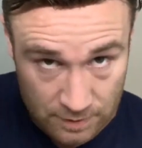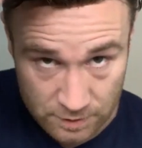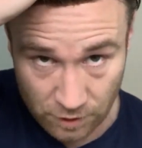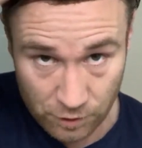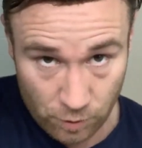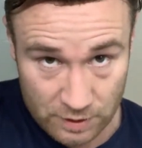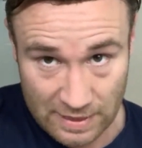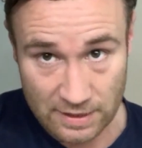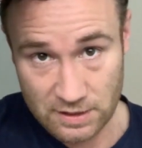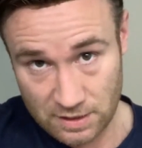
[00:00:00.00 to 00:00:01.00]
So if you want
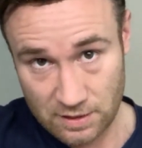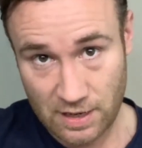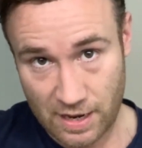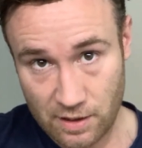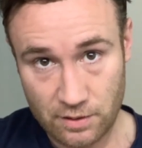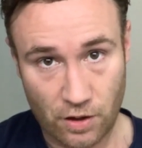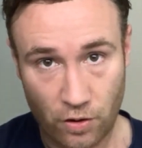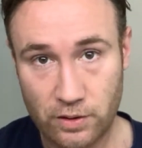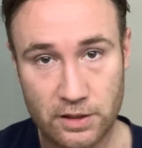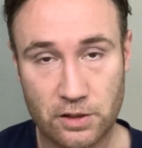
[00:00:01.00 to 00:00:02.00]
dense hair, the
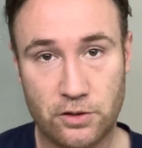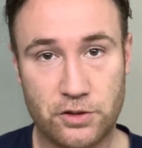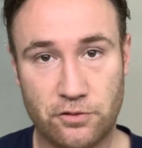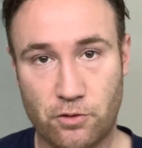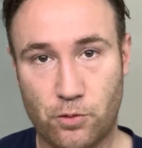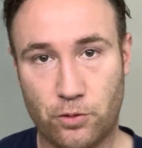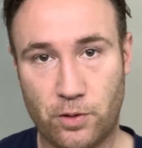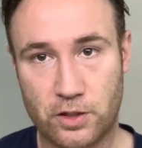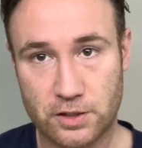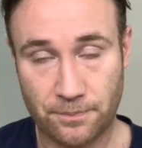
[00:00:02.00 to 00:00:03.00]
only solution for a bald
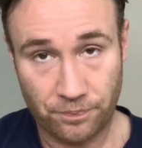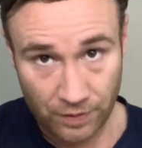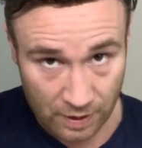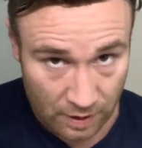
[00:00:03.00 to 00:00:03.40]
person